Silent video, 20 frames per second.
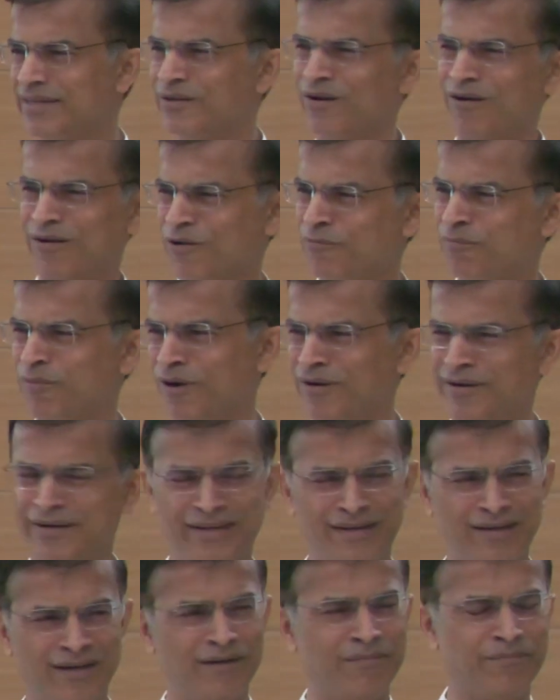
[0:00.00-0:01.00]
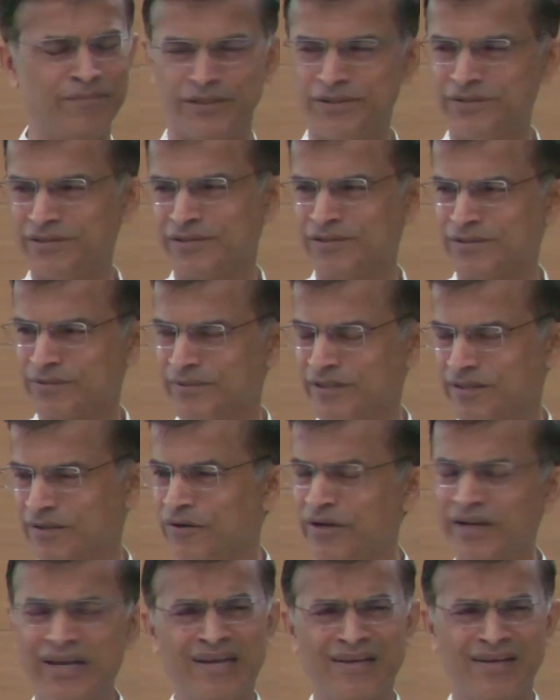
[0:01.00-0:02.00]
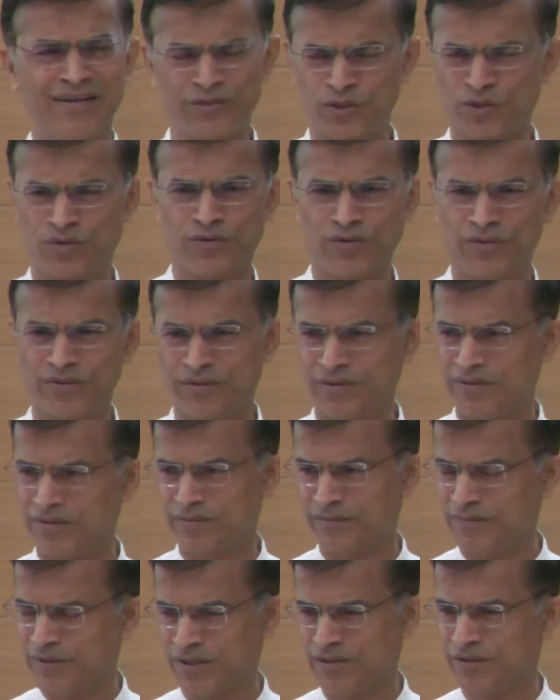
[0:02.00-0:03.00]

A lot of political pieces were going. So,